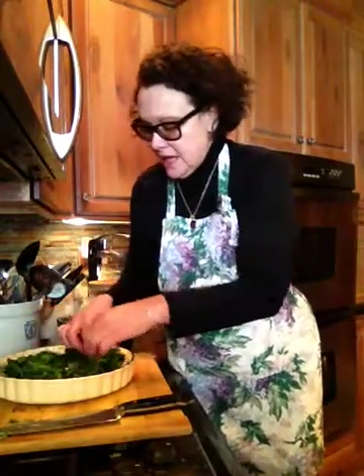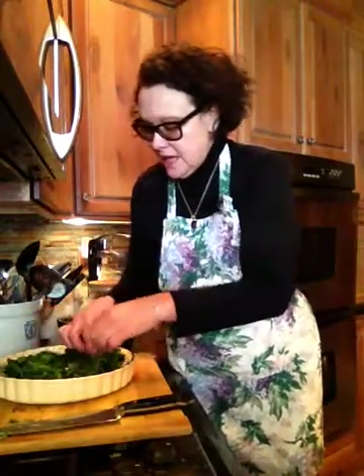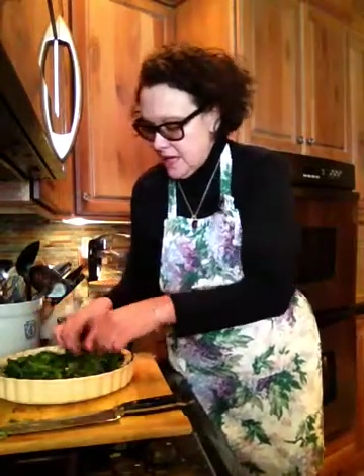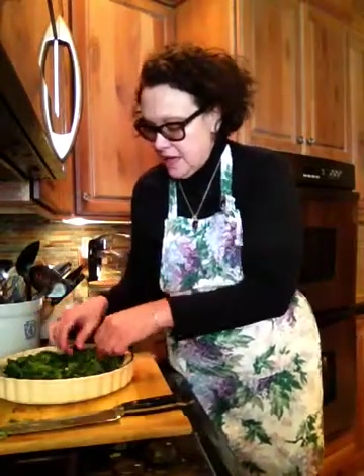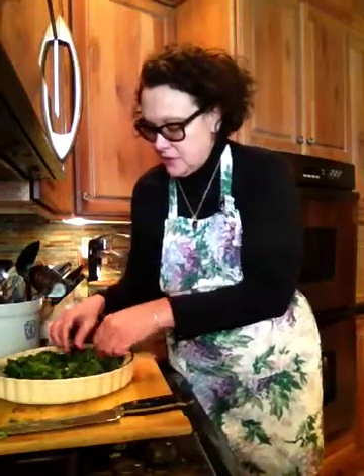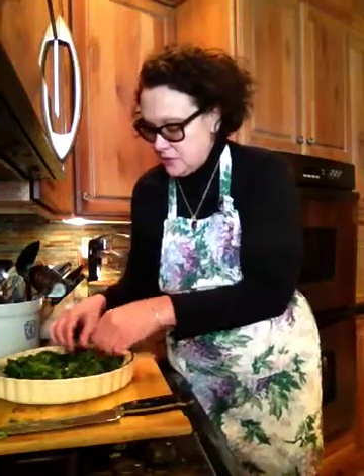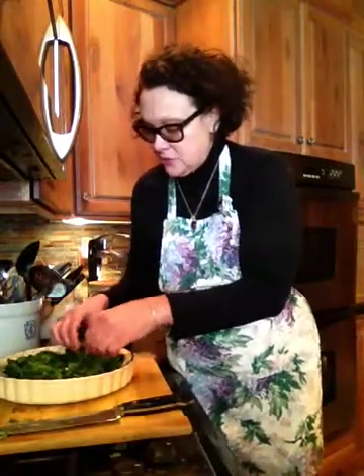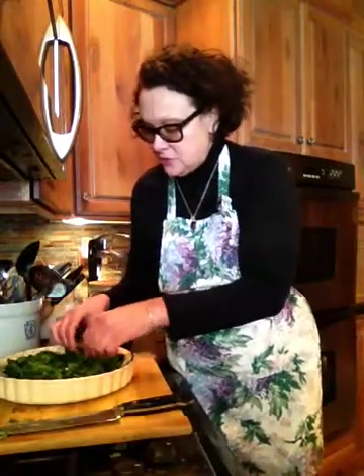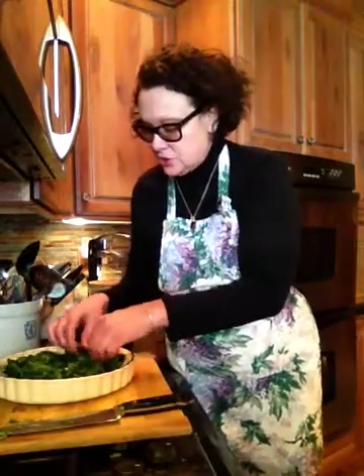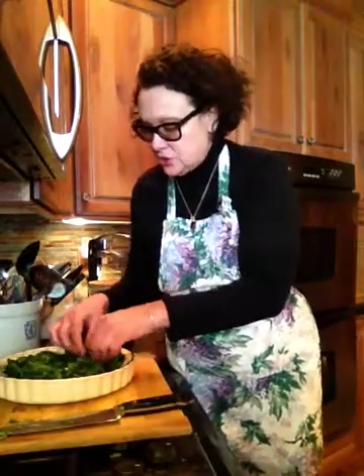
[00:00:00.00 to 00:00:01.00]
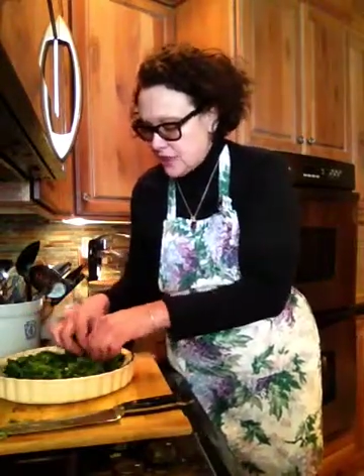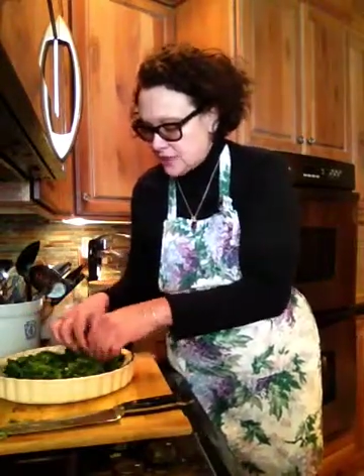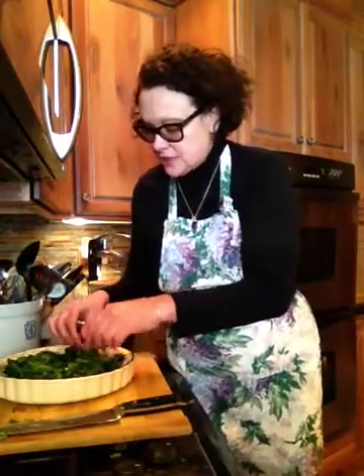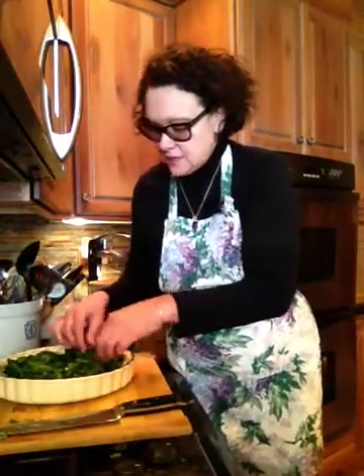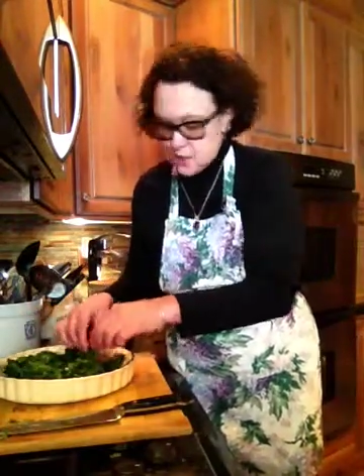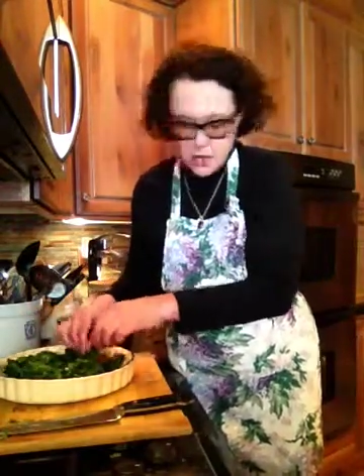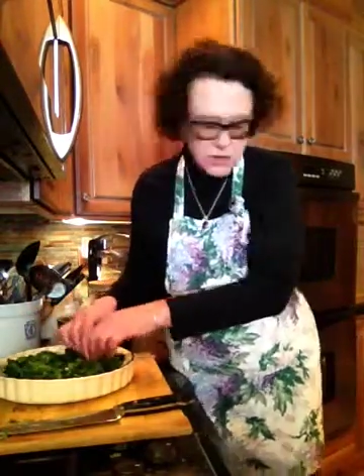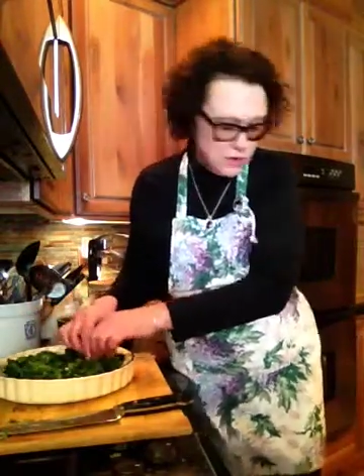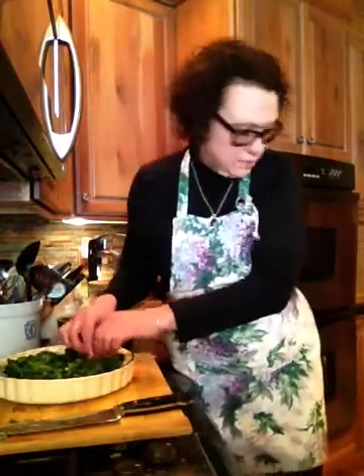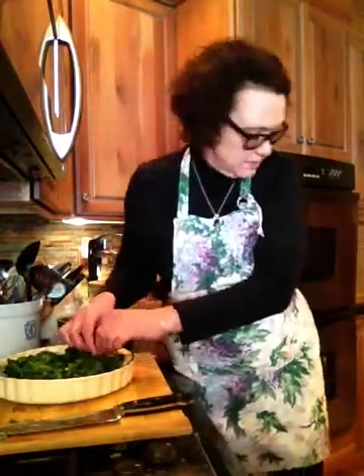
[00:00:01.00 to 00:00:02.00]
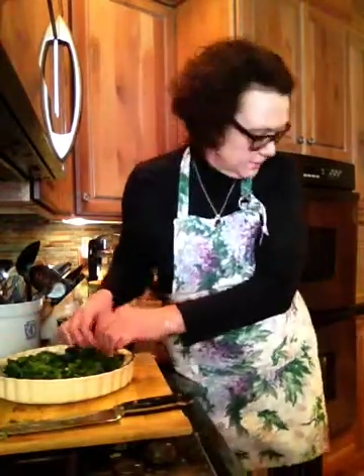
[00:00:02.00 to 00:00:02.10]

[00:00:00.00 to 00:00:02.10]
And you just, Coco,